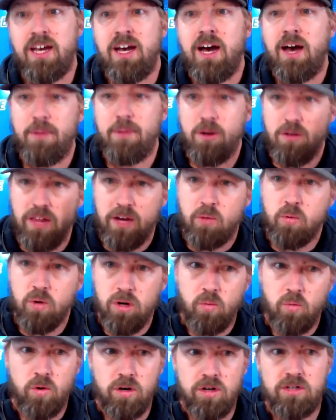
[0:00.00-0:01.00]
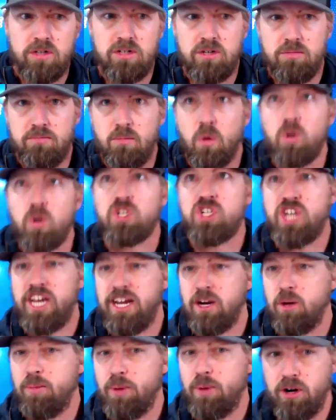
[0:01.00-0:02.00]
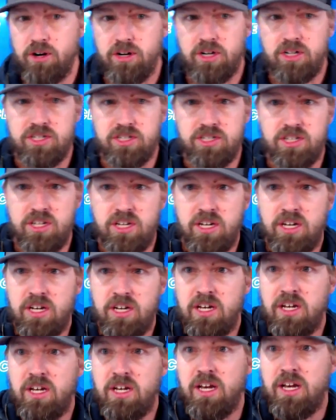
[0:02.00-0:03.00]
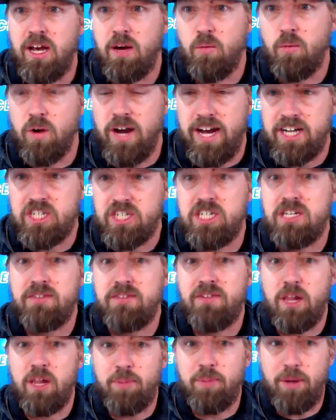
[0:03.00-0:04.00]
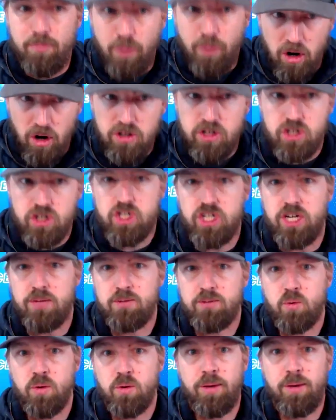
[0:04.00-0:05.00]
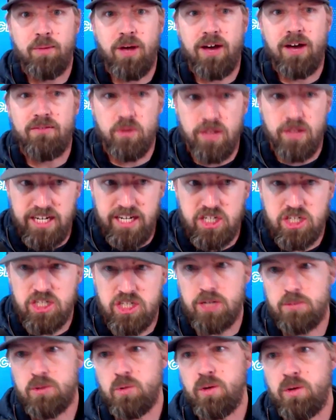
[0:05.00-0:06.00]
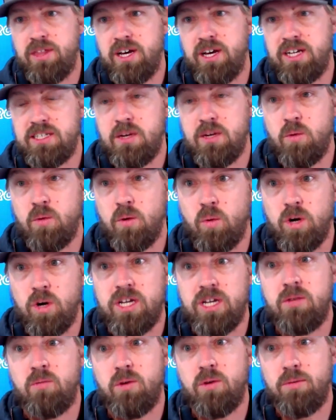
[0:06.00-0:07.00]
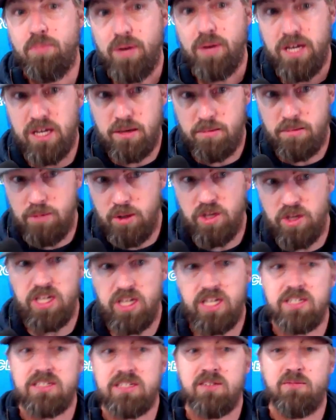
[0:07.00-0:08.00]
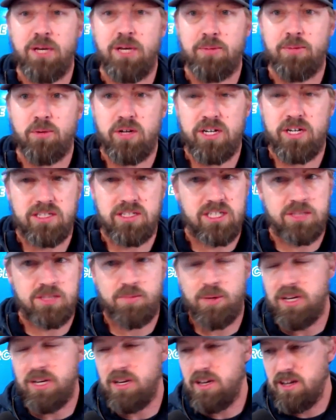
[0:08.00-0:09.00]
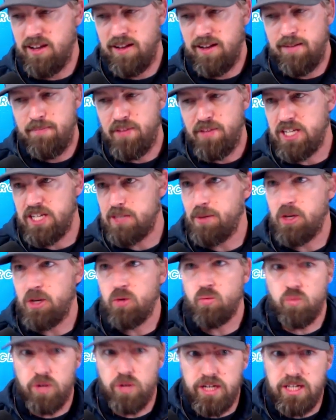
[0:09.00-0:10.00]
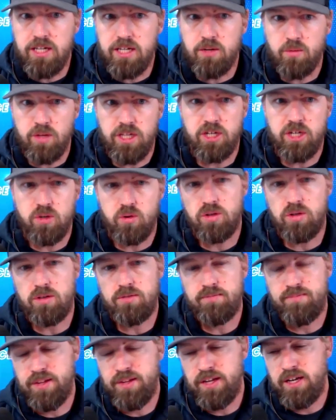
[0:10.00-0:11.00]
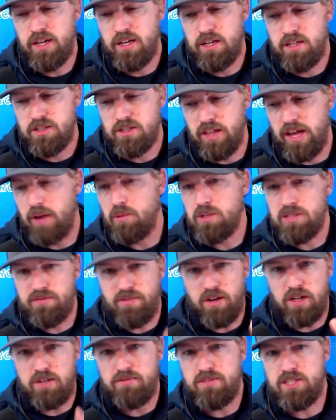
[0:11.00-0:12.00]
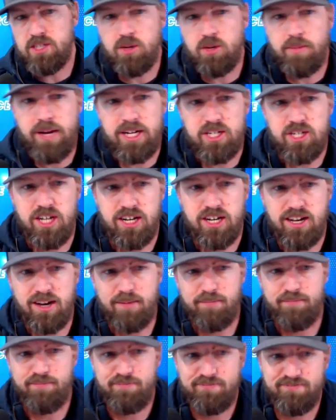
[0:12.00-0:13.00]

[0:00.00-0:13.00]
I mean, like we're more channel partners, and we're actually developing partnerships where people have relationships with us and we're working with big communities of people. And it's been really, really cool. So that one's fun. Visit thematch.com.